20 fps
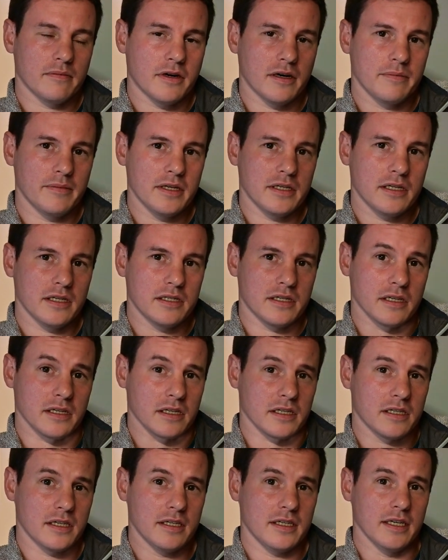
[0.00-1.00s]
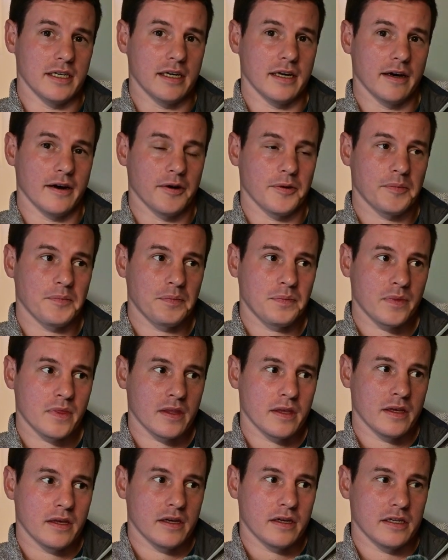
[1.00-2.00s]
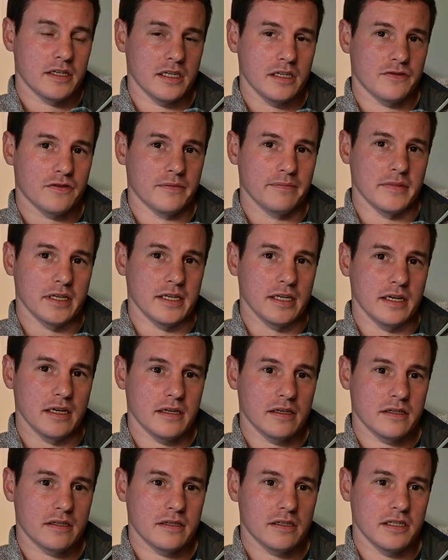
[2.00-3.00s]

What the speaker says: missus is a city girl, she's from Manila.